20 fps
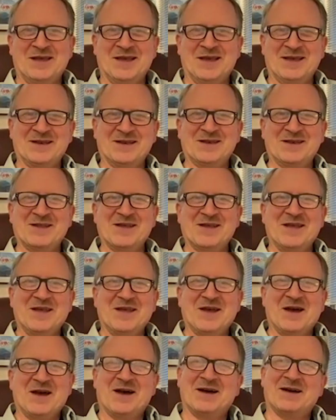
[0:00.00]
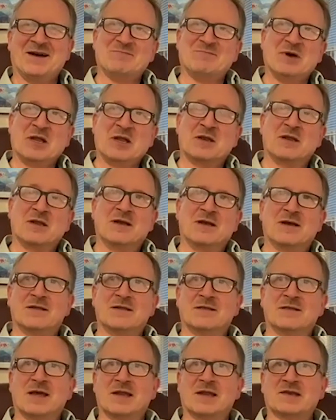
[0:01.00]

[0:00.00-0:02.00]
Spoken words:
And but that's